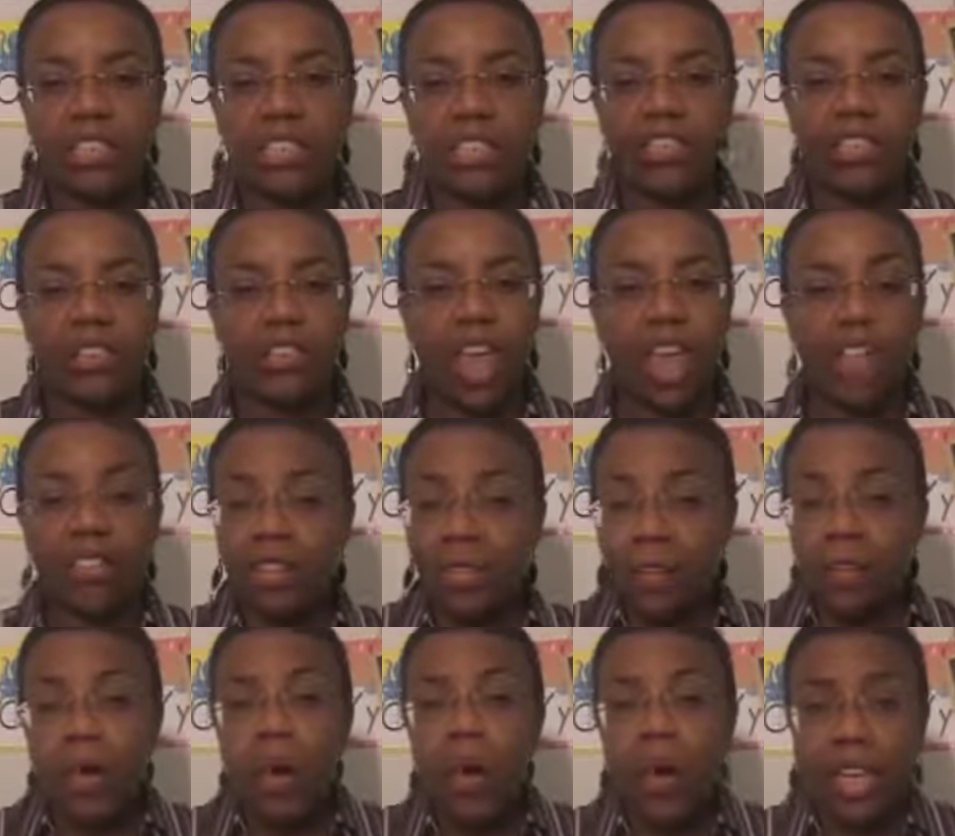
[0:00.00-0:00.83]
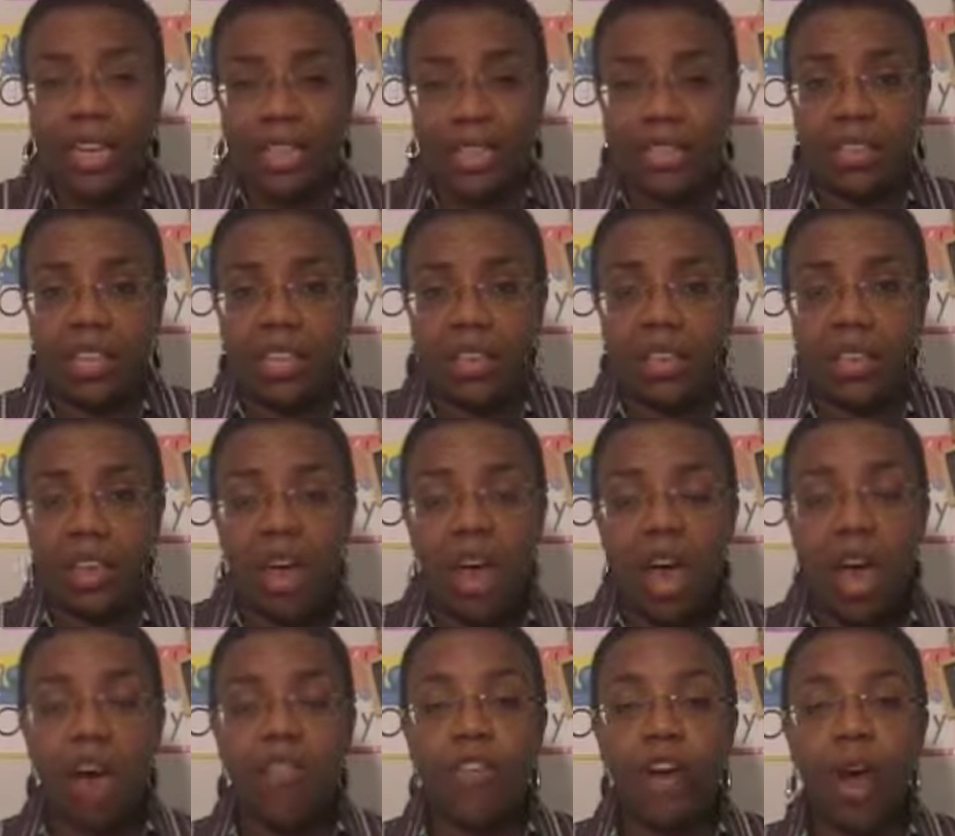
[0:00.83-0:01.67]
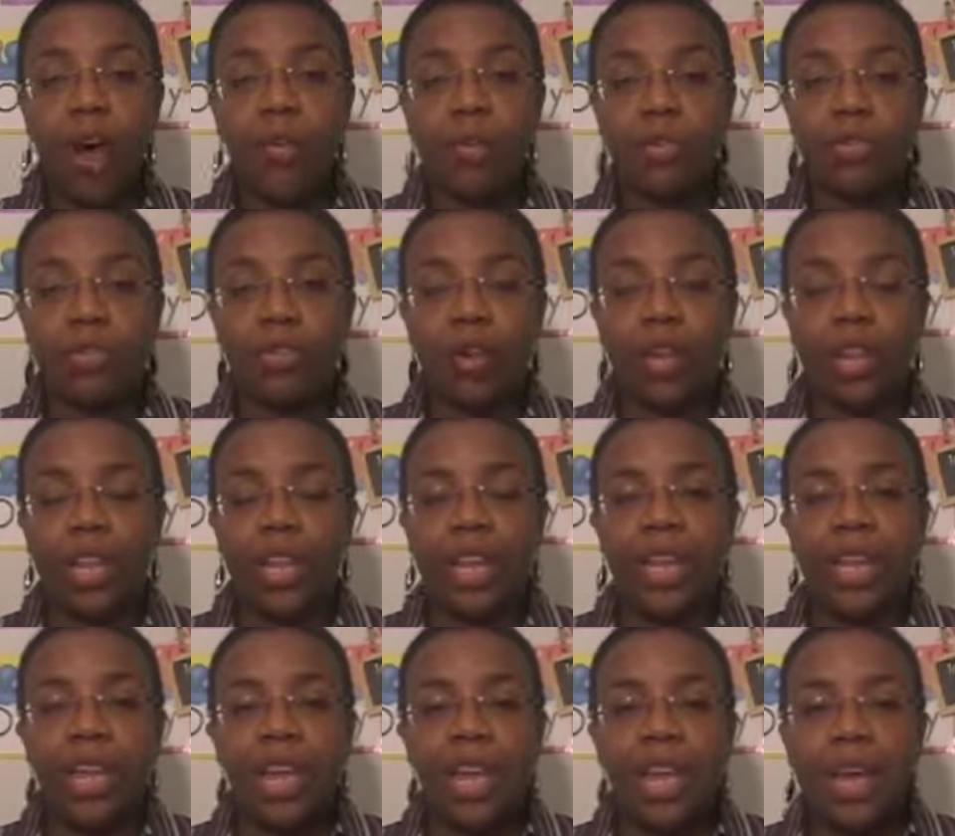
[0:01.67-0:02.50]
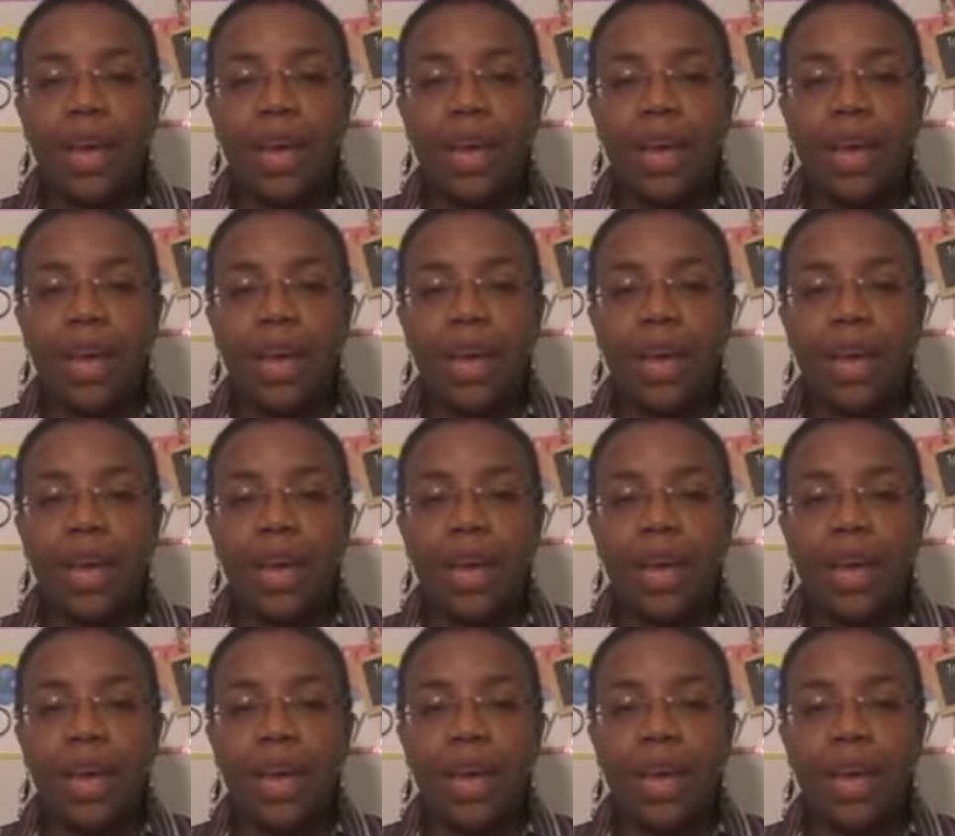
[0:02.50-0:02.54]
And so that's the point of homeschooling.